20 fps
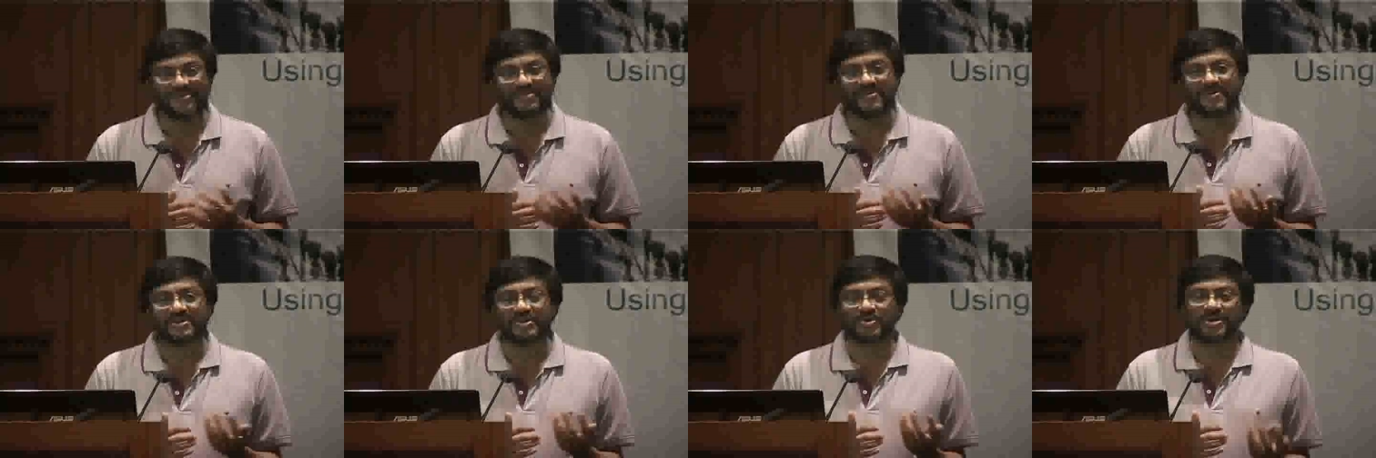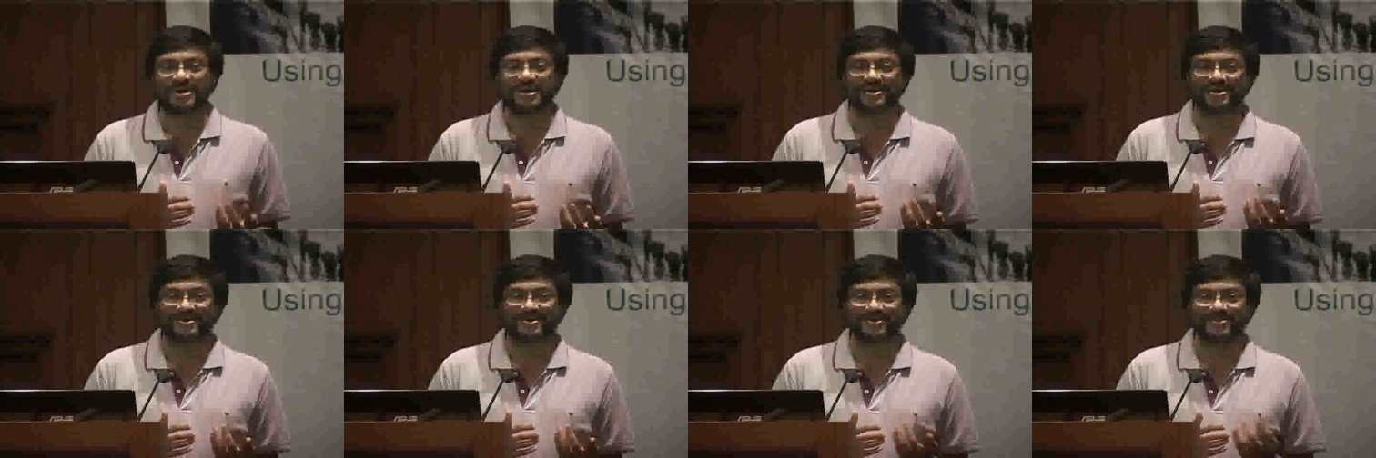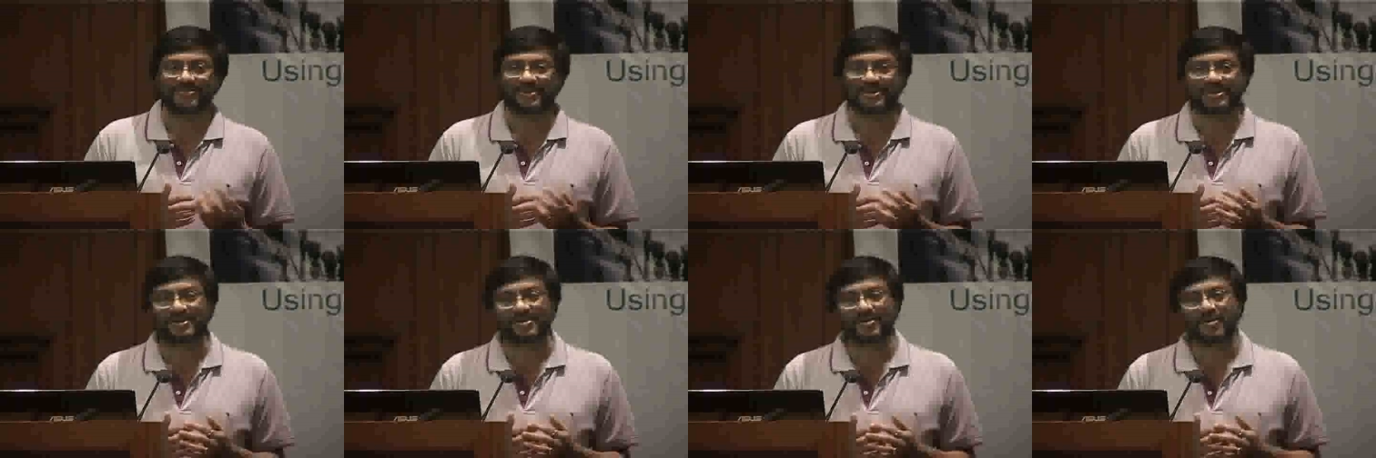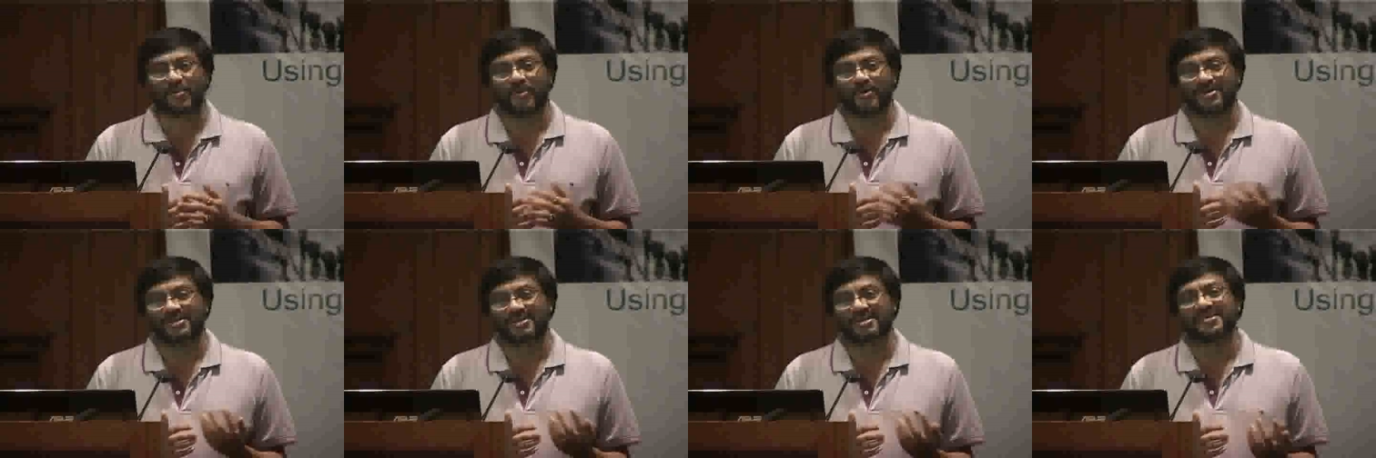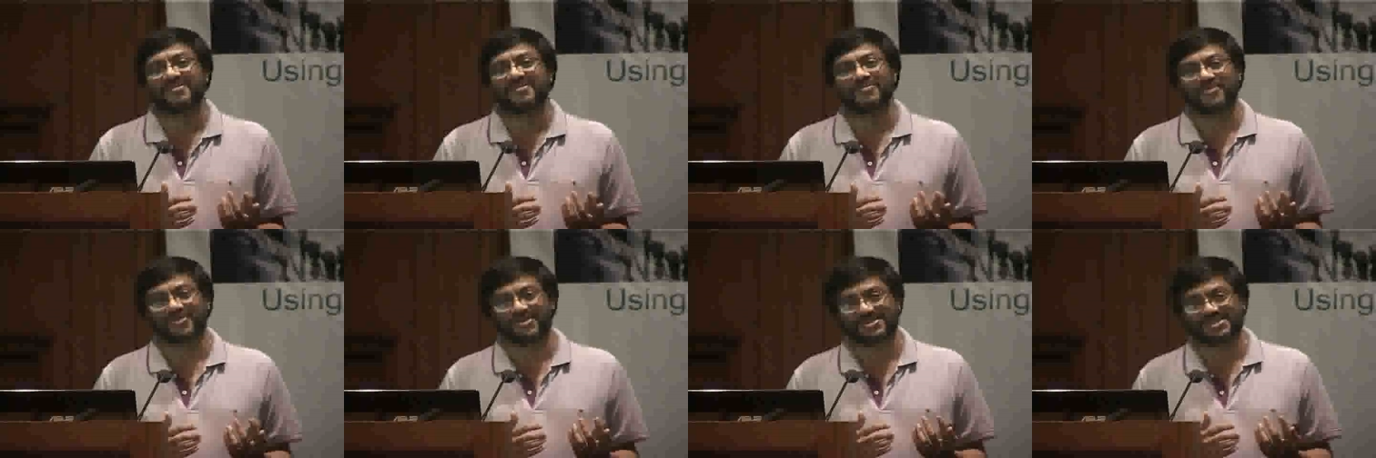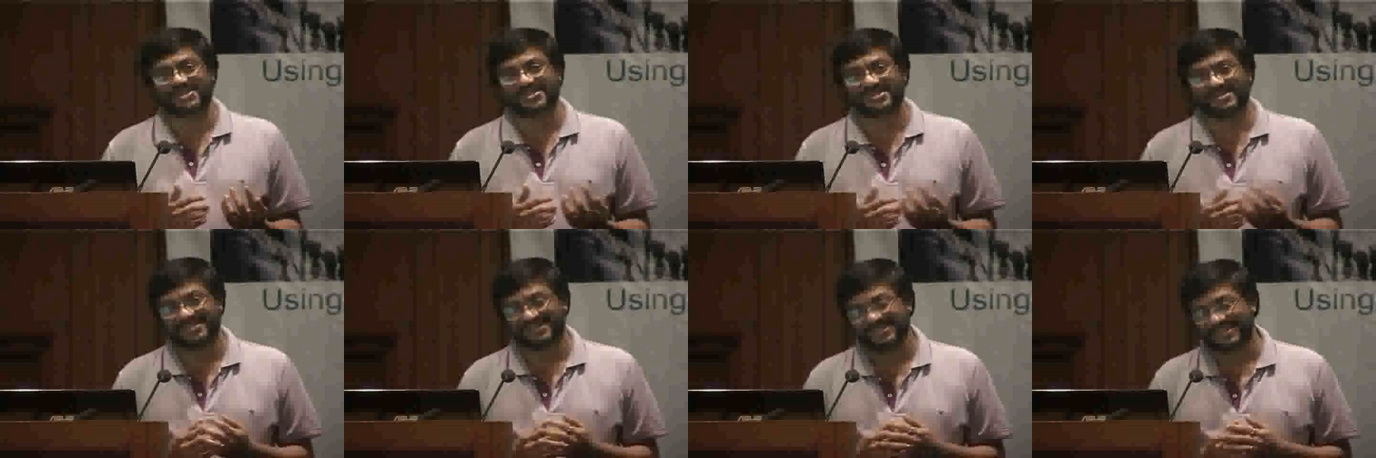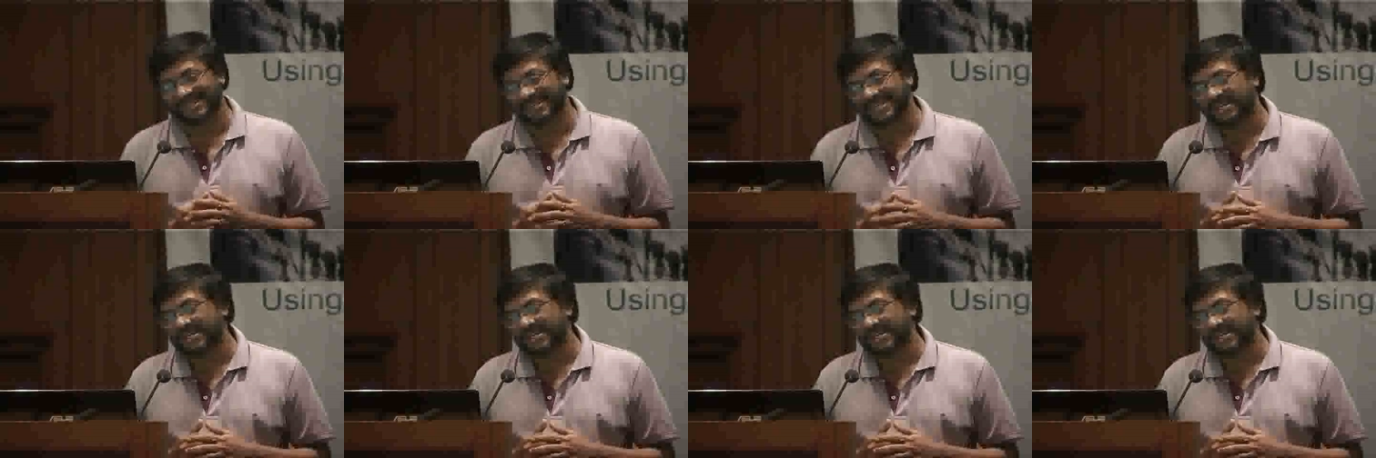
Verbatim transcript: We were doing it, we didn't know what the name was.